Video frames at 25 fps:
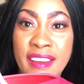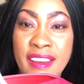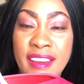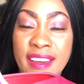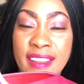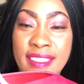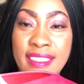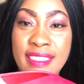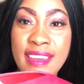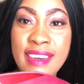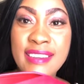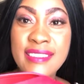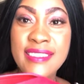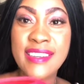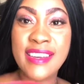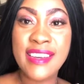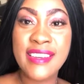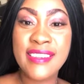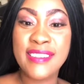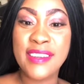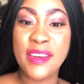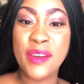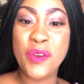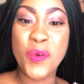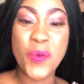This
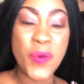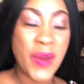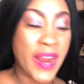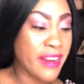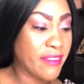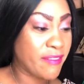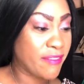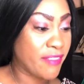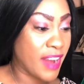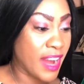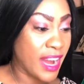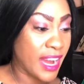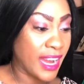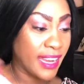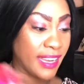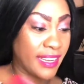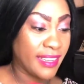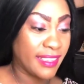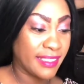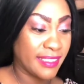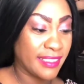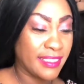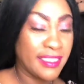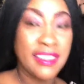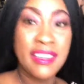is a great find.
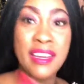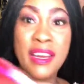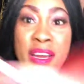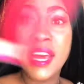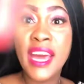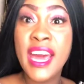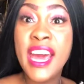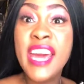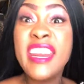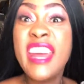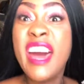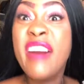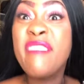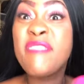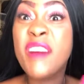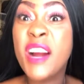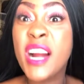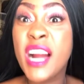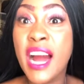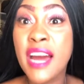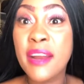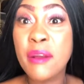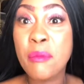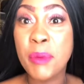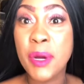And I
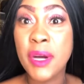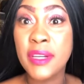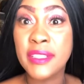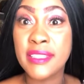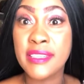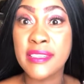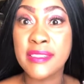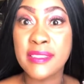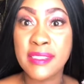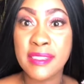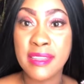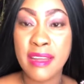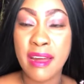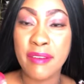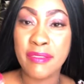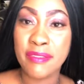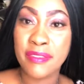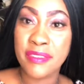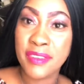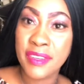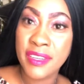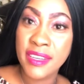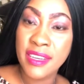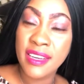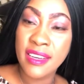forgot about this
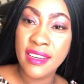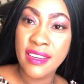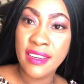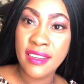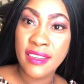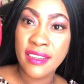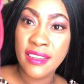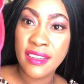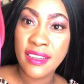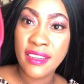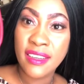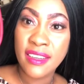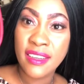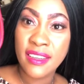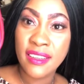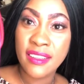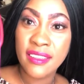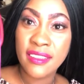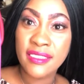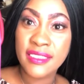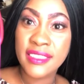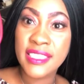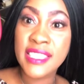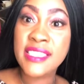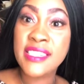stuff.
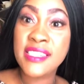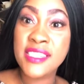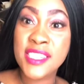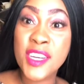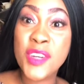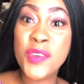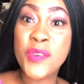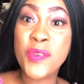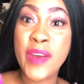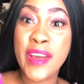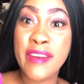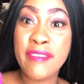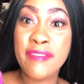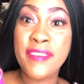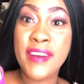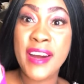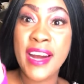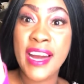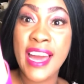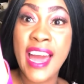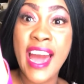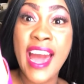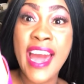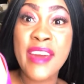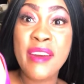This is a great
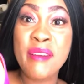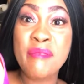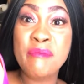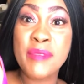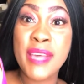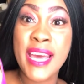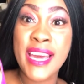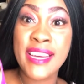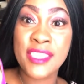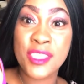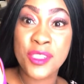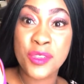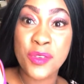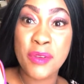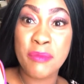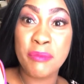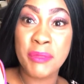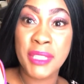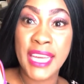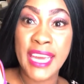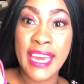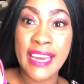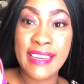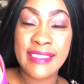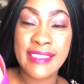find. I am
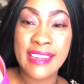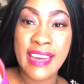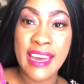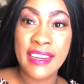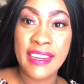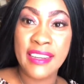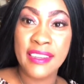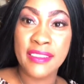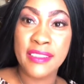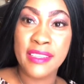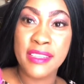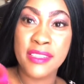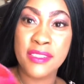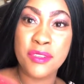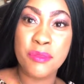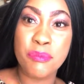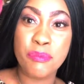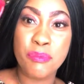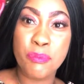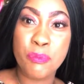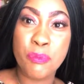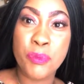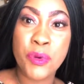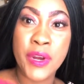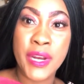extremely excited. These are
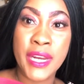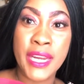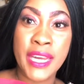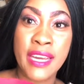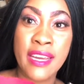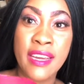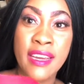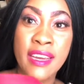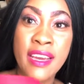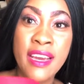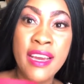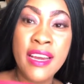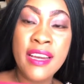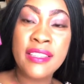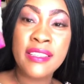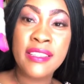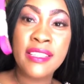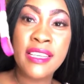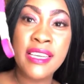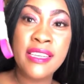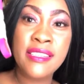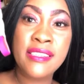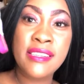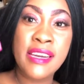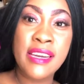pretty.
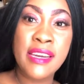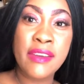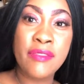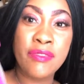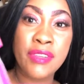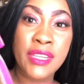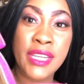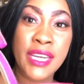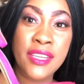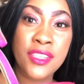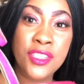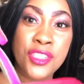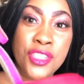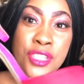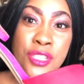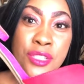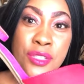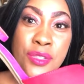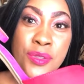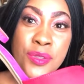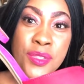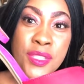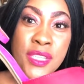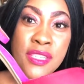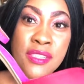These are everyday
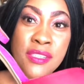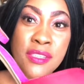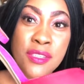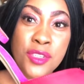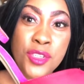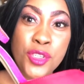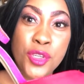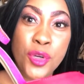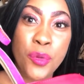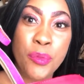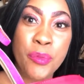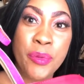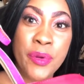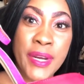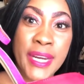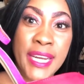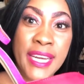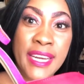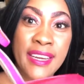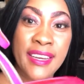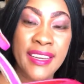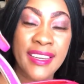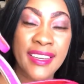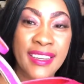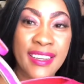shoes. These are so
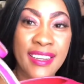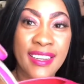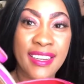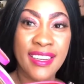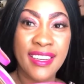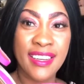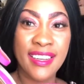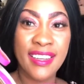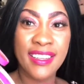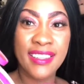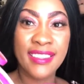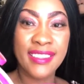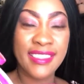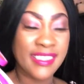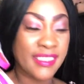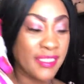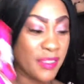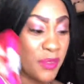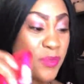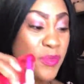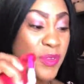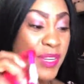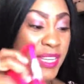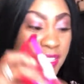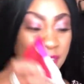pretty. These are
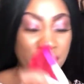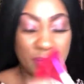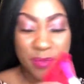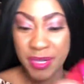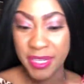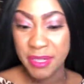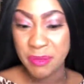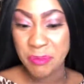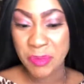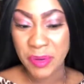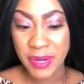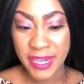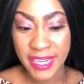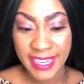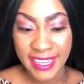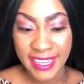really, really pretty.